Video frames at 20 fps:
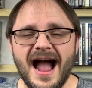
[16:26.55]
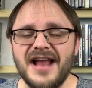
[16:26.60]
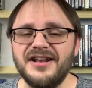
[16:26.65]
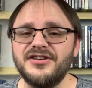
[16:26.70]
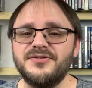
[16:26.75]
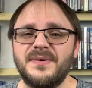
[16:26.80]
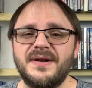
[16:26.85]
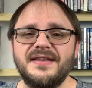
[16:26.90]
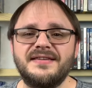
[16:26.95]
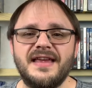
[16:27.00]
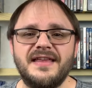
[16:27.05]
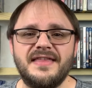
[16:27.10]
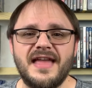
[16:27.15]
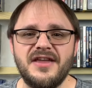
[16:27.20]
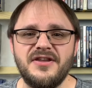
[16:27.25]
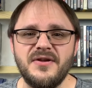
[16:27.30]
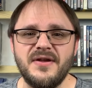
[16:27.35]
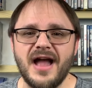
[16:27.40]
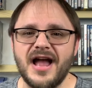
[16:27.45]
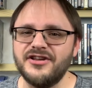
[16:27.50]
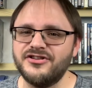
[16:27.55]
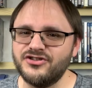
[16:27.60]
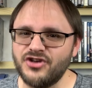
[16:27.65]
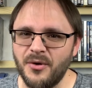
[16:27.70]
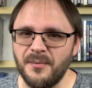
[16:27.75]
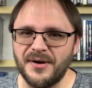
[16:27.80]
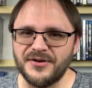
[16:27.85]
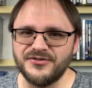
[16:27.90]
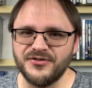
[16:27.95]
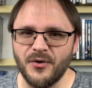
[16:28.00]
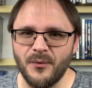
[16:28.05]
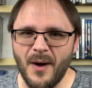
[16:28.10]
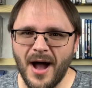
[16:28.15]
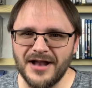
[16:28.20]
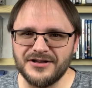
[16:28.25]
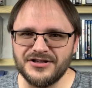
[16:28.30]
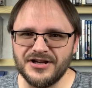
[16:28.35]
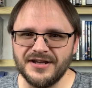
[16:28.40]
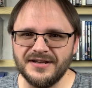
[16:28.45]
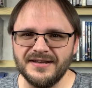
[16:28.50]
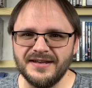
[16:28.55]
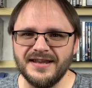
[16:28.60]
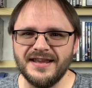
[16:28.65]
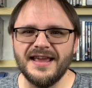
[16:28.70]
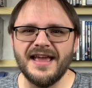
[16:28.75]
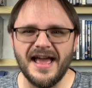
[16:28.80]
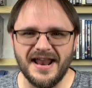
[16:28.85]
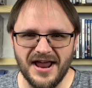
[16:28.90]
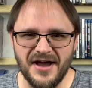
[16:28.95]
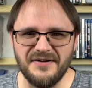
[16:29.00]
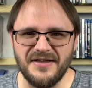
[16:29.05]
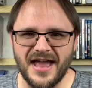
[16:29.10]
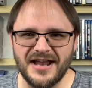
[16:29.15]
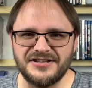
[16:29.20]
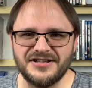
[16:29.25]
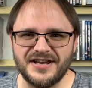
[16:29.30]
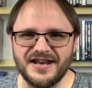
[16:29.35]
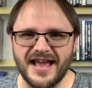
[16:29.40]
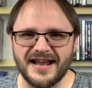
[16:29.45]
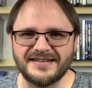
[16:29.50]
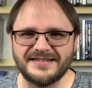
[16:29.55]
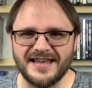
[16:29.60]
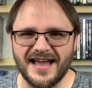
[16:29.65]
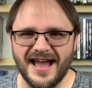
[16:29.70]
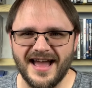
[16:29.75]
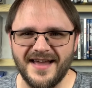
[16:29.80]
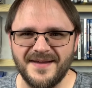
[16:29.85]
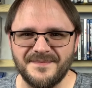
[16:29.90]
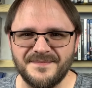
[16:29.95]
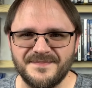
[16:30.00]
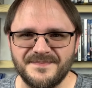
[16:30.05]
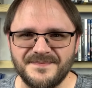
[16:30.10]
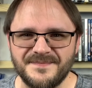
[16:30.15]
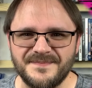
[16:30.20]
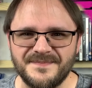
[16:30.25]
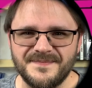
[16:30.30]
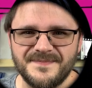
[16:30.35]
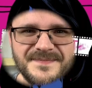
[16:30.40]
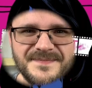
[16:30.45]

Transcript: I just want to say thank you guys so much for watching, and I'll catch you next time.